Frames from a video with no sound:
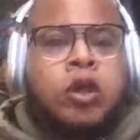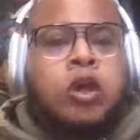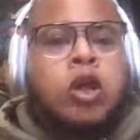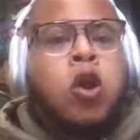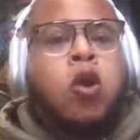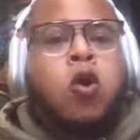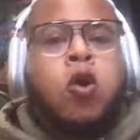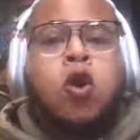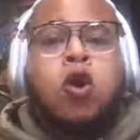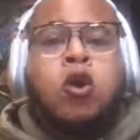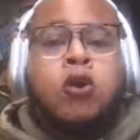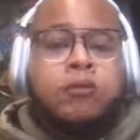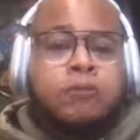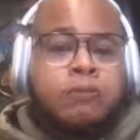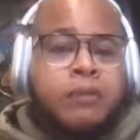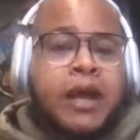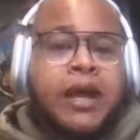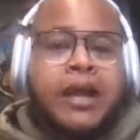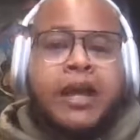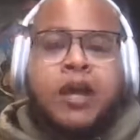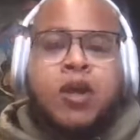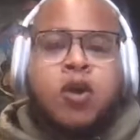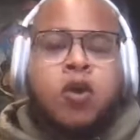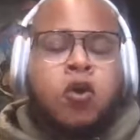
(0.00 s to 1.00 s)
Go on.
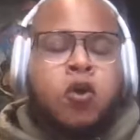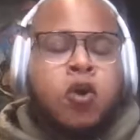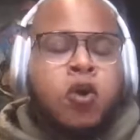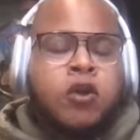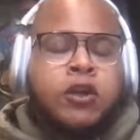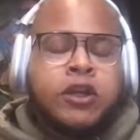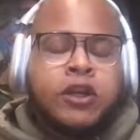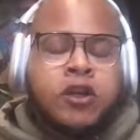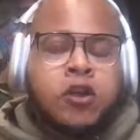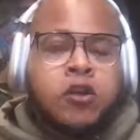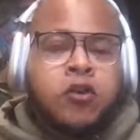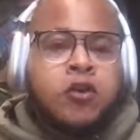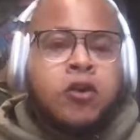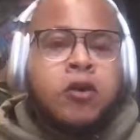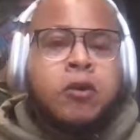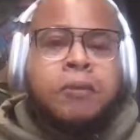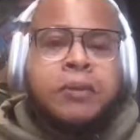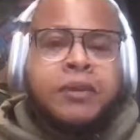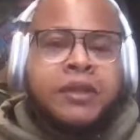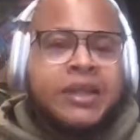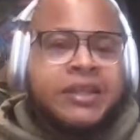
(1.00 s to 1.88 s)
I can go on and on,